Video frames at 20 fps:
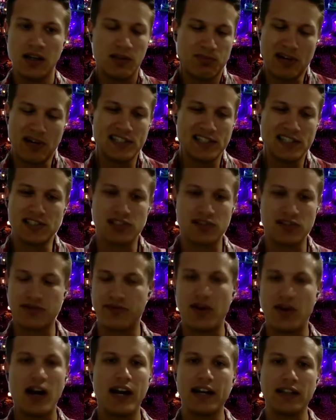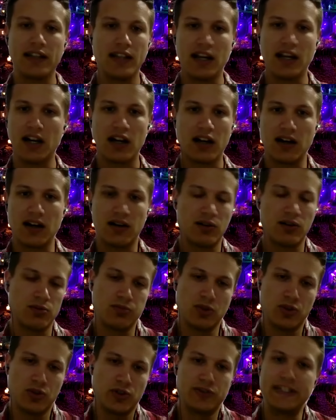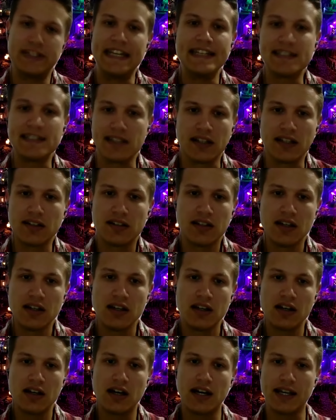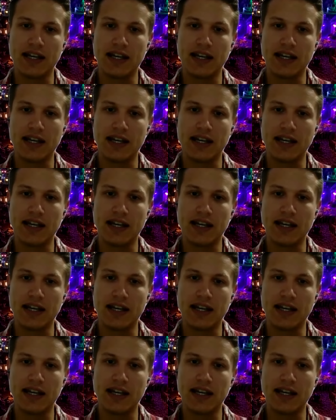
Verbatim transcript: prices are fine there, they're decent, mm-hmm. I